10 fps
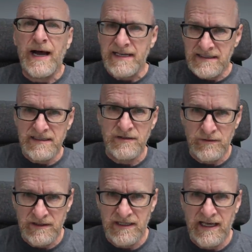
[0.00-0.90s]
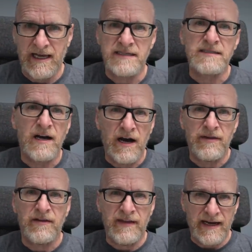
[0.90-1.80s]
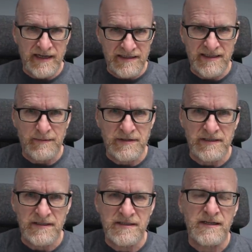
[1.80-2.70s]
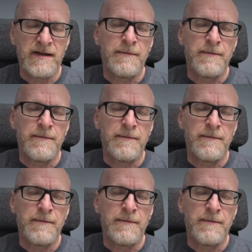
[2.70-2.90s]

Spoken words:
antidote to that other than acceptance.